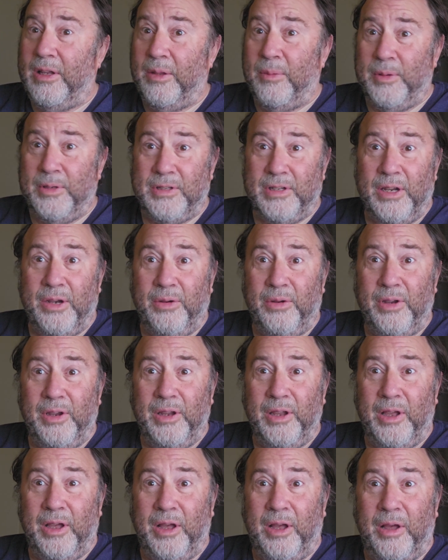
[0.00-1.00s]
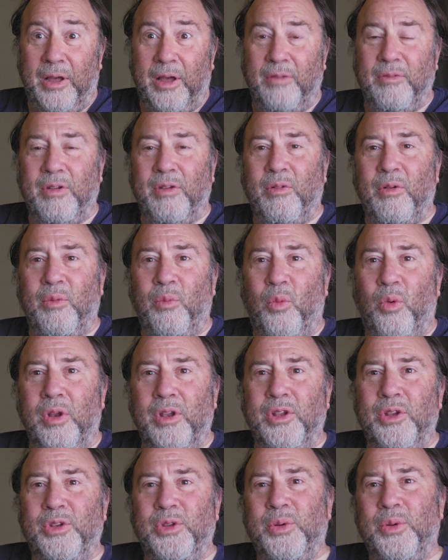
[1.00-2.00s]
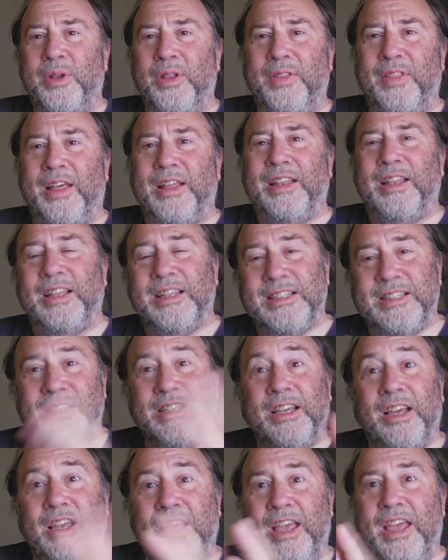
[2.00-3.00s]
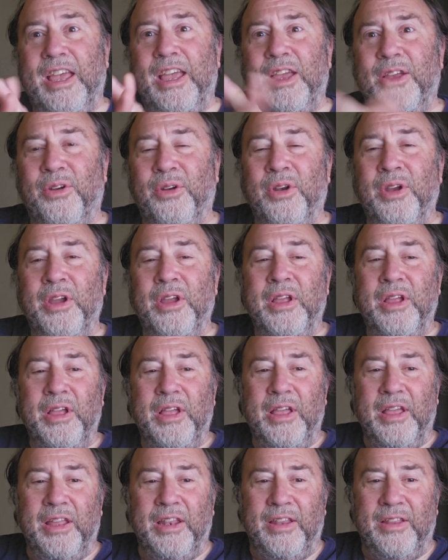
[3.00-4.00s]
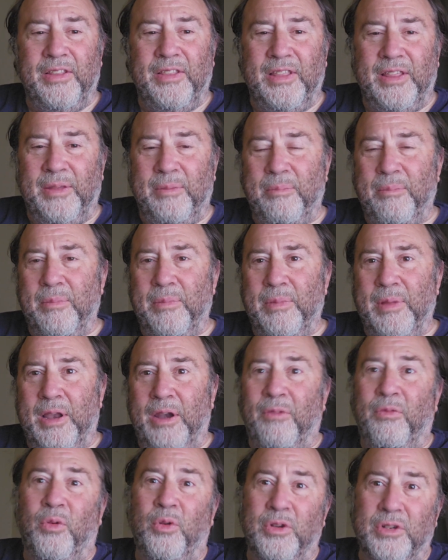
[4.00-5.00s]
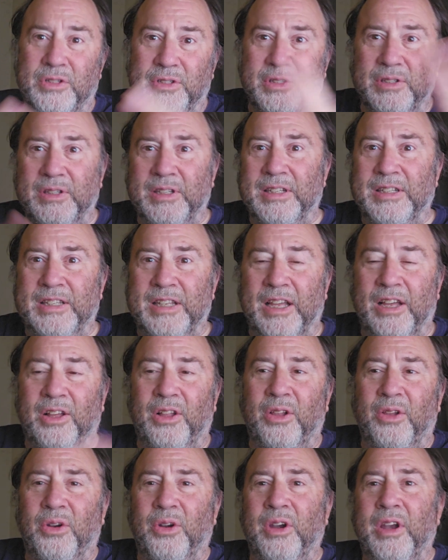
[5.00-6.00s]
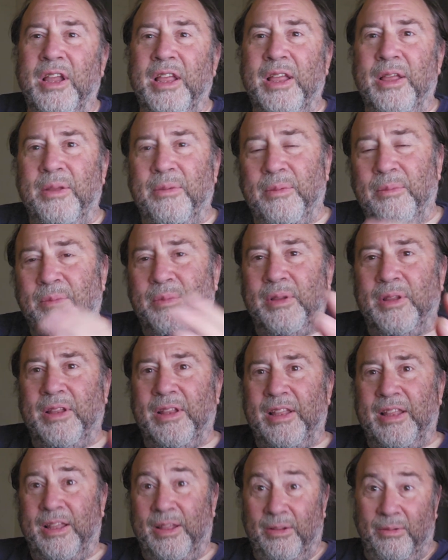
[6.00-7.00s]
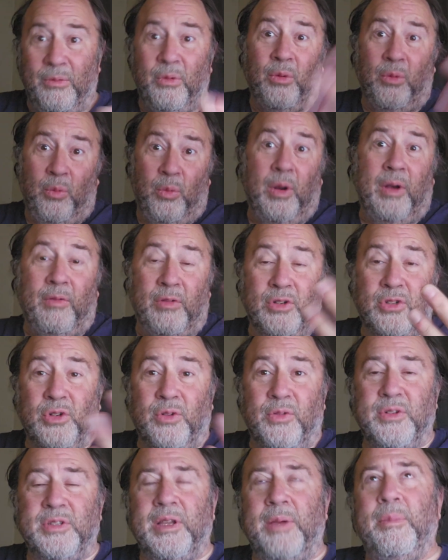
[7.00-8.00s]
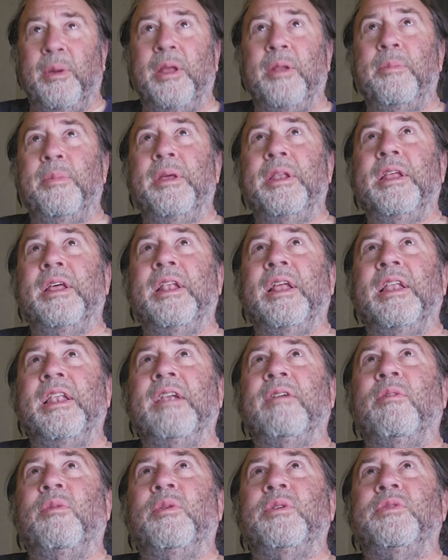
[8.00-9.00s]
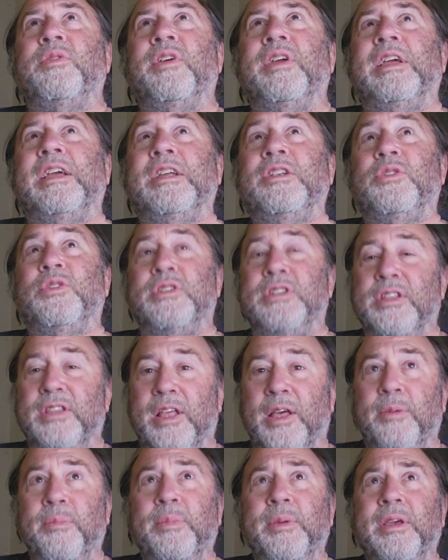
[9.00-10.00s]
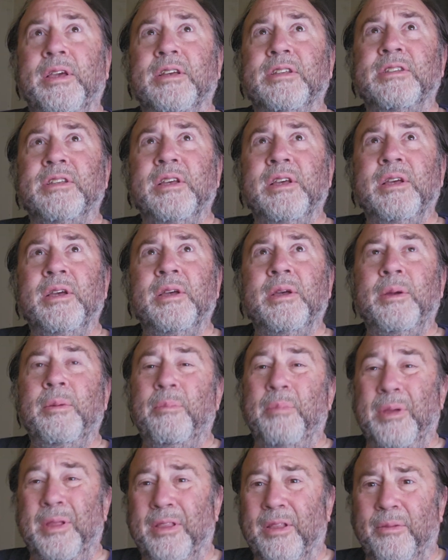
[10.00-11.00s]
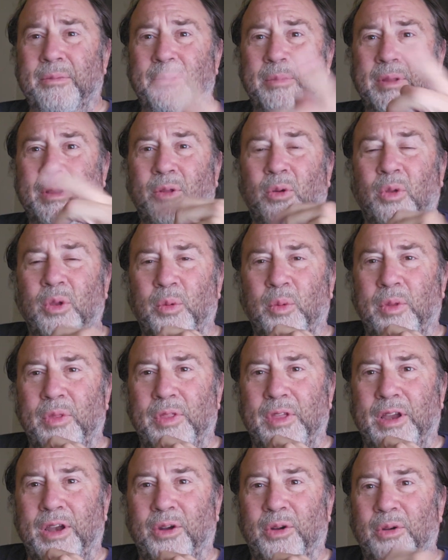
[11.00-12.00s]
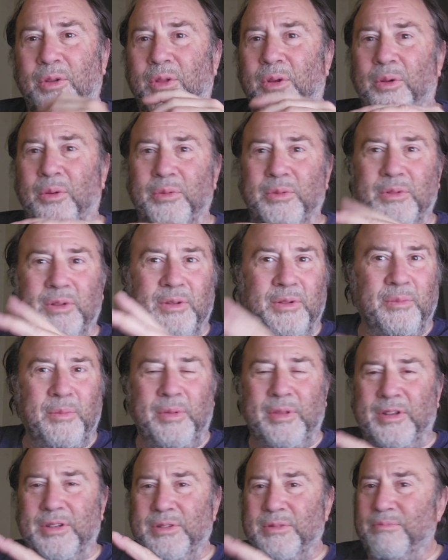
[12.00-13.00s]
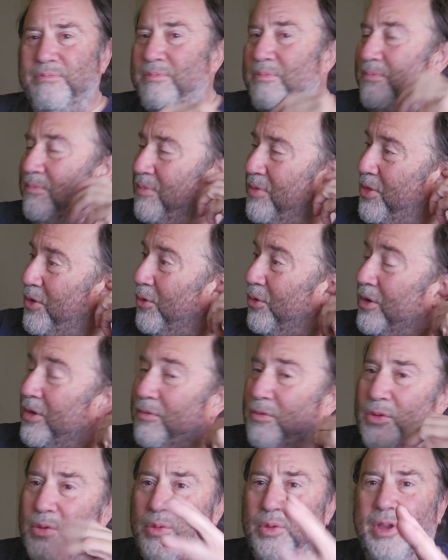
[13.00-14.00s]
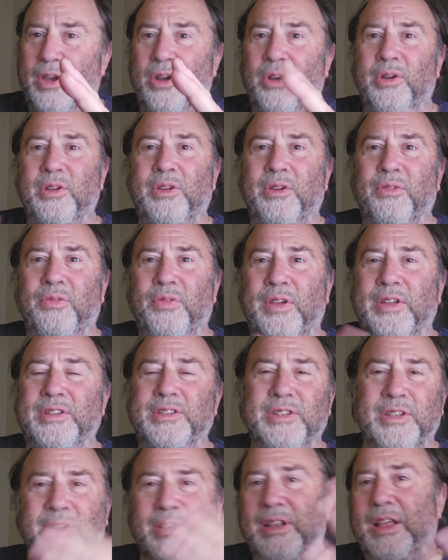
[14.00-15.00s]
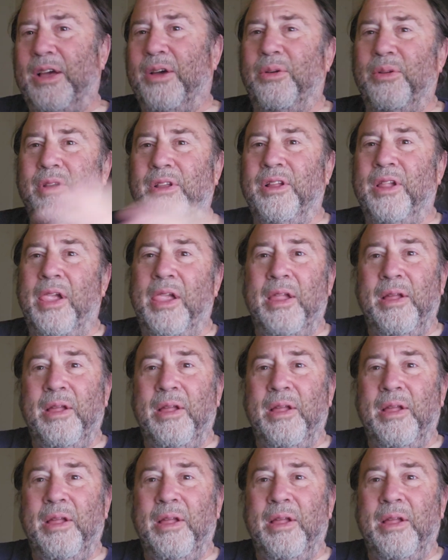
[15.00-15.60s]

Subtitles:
It'd be scary. I've never wanted to do any of that, like CIA or any of the Air Force intel or whatever service I might have been in. I never was very interested in that, because being the only one there, or maybe there's 30 of you there, and you're facing down,